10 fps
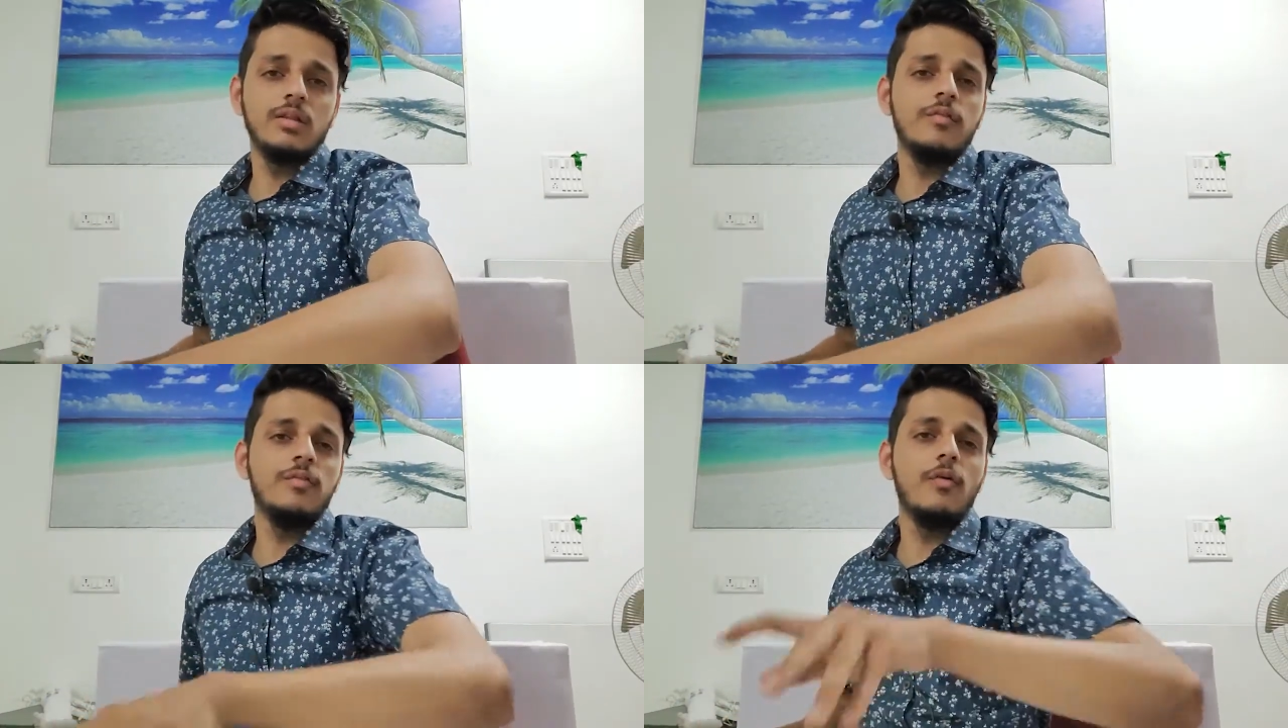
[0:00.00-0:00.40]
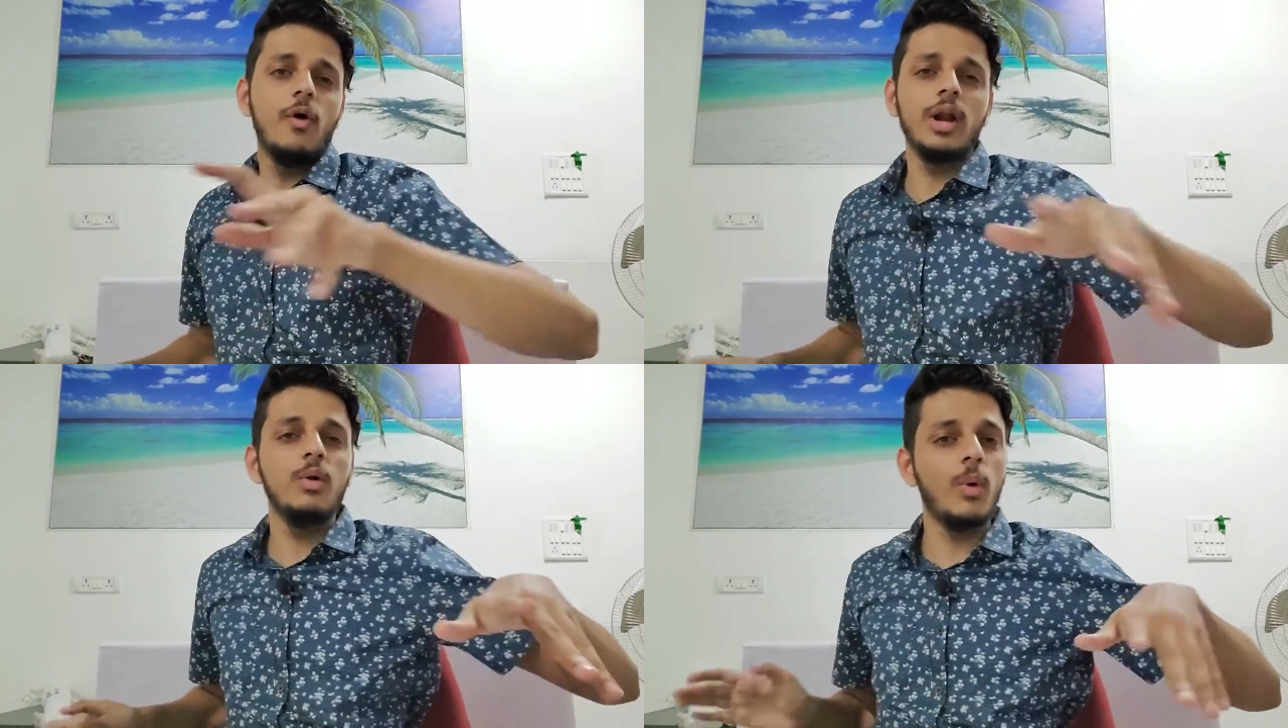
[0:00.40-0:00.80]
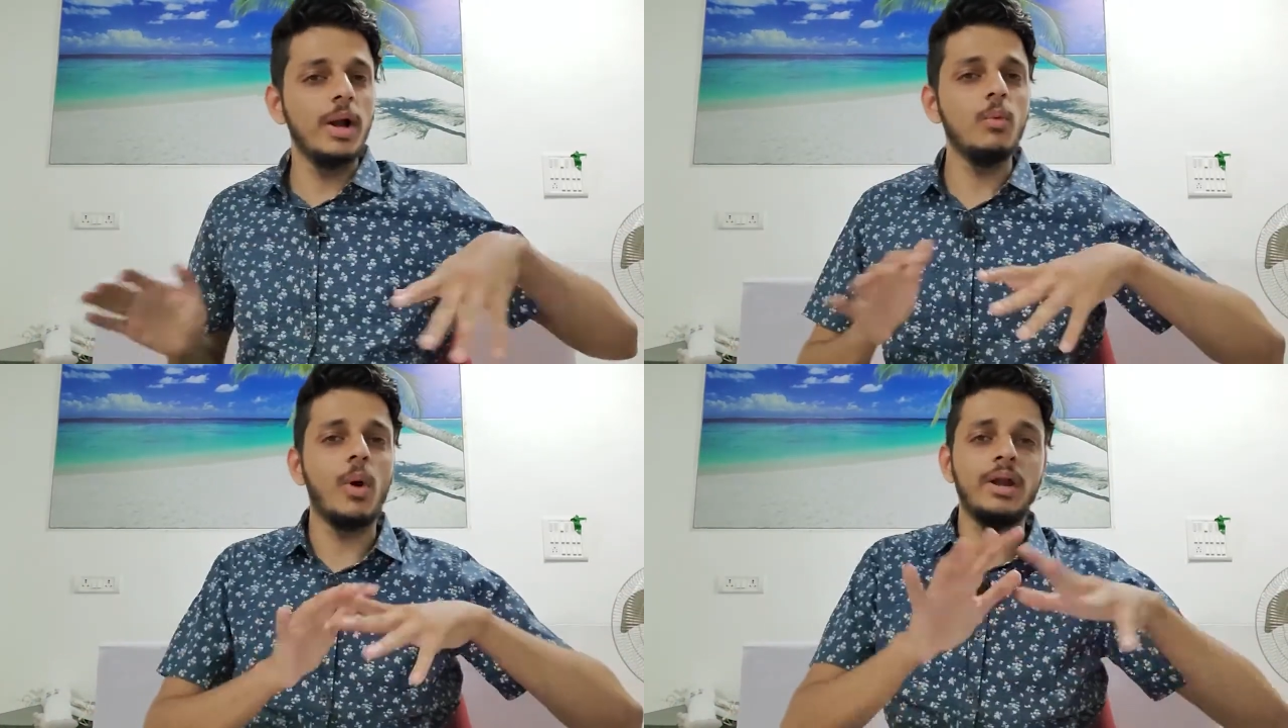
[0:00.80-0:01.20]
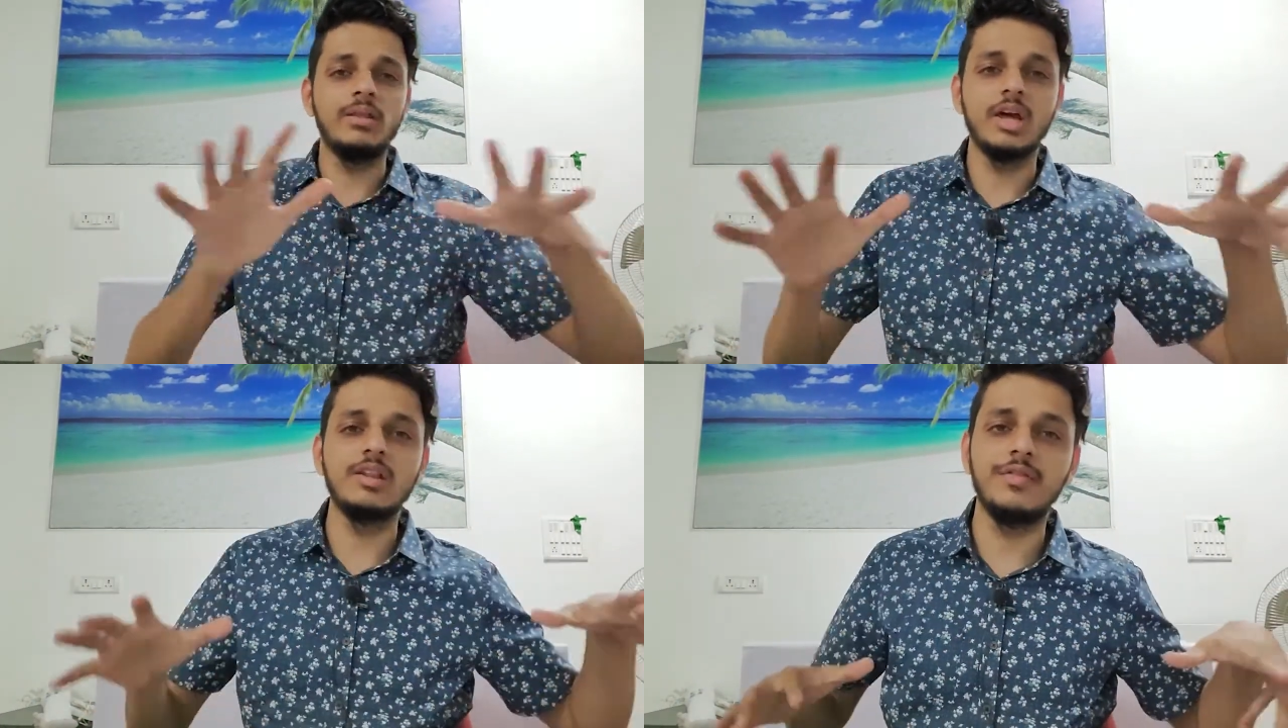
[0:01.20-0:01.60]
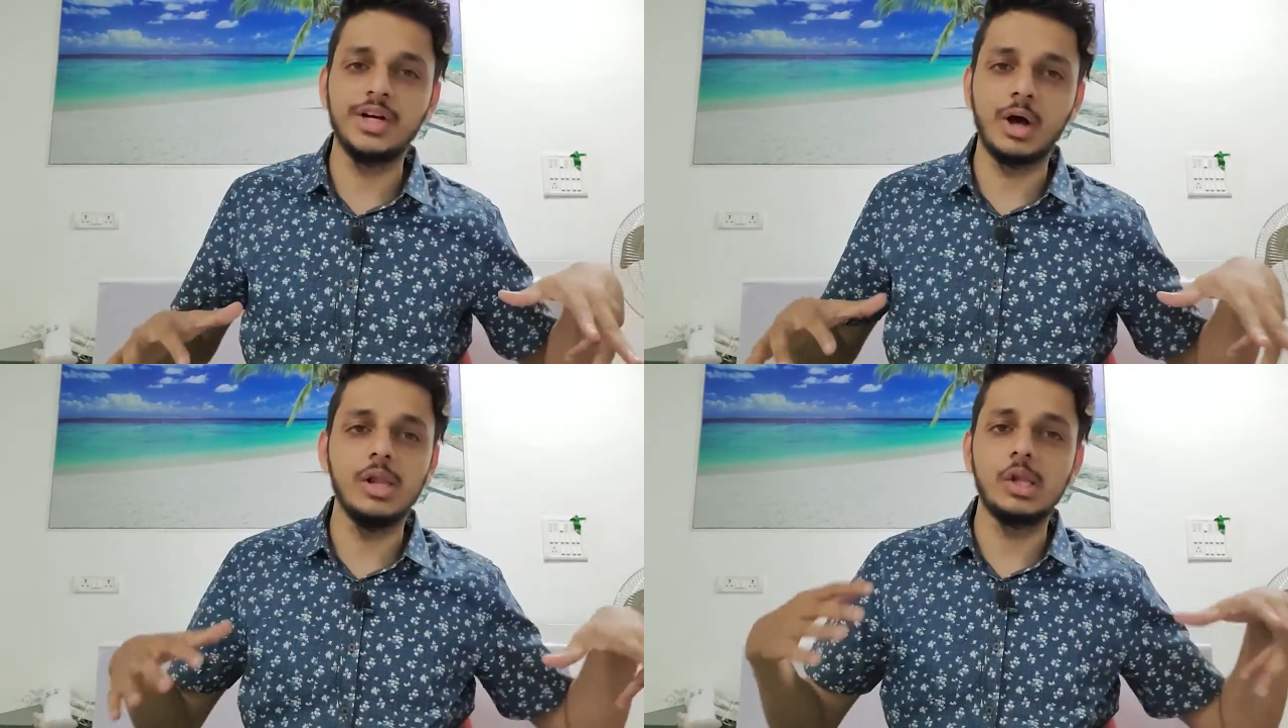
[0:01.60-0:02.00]
4-in-1,
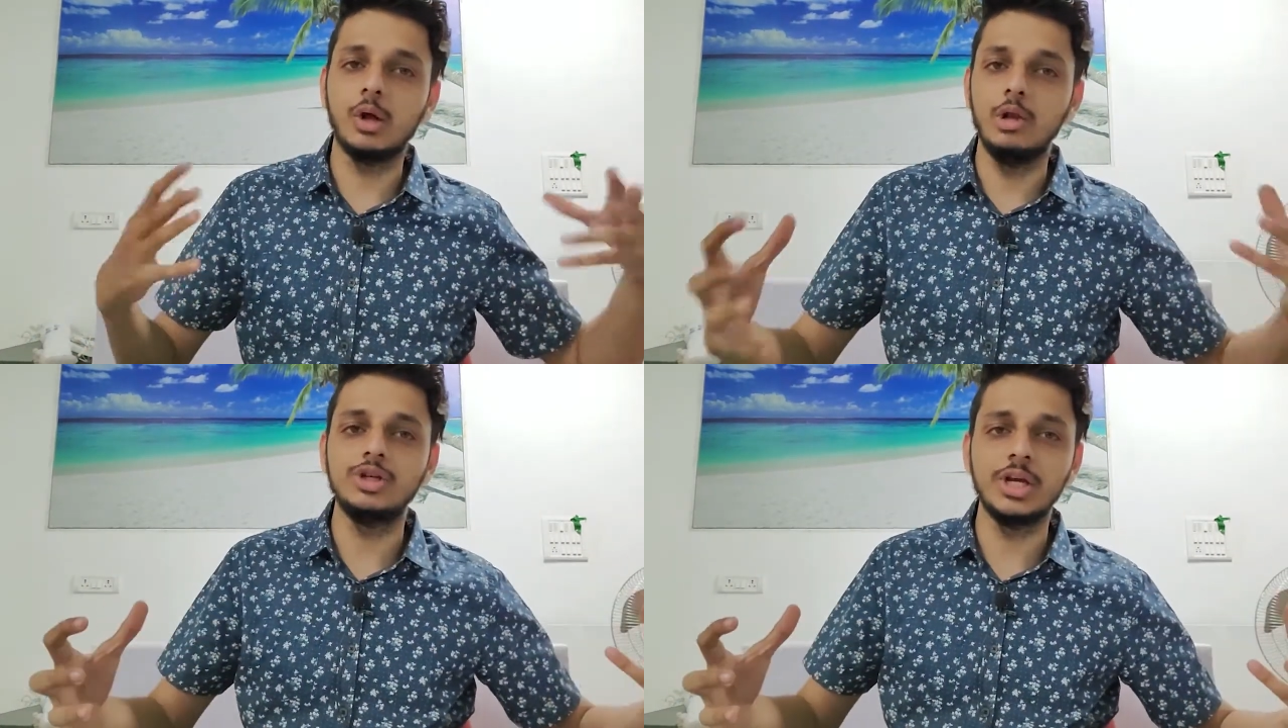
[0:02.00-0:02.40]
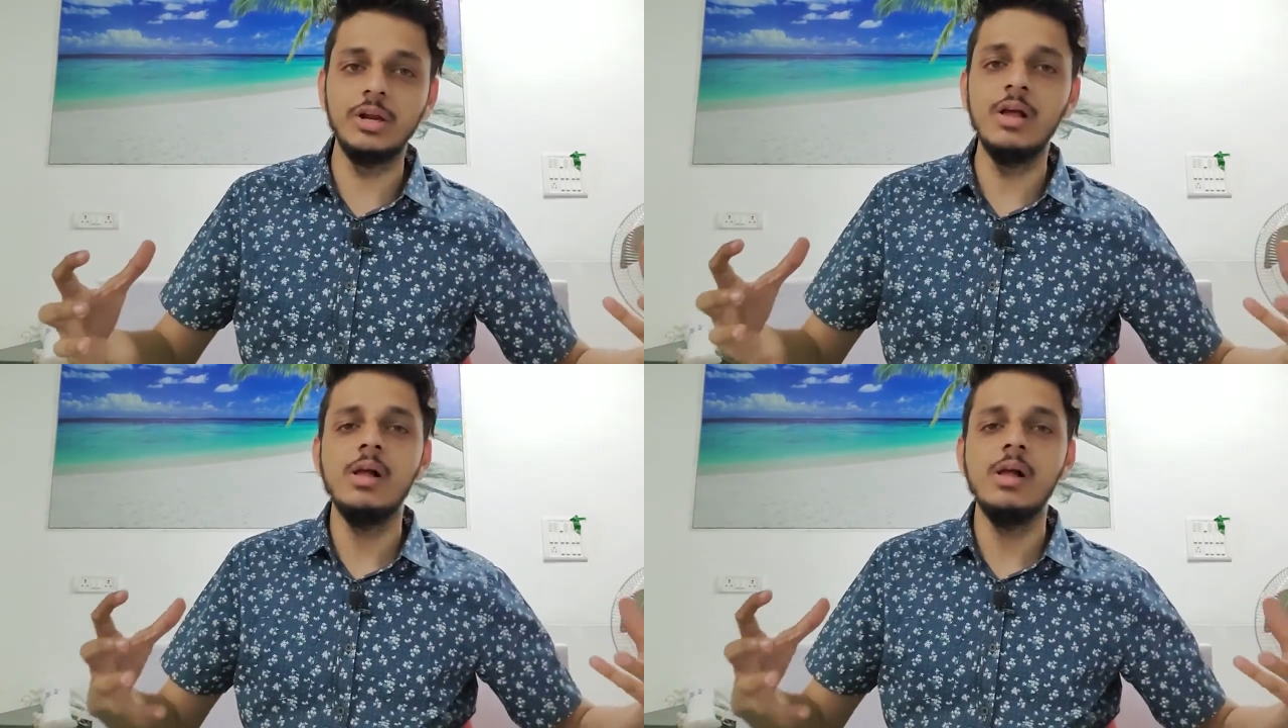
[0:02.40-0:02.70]
one-size-fit-all solution,